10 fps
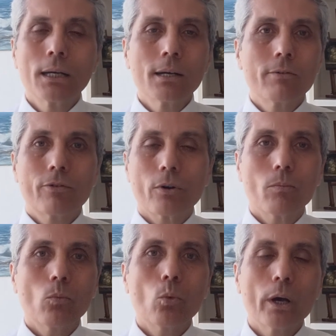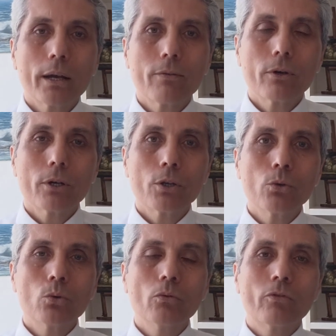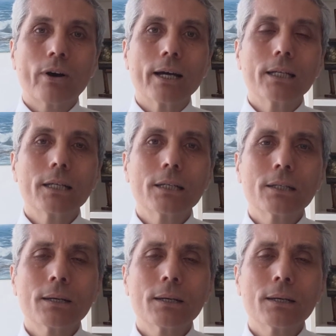from wherever you find it.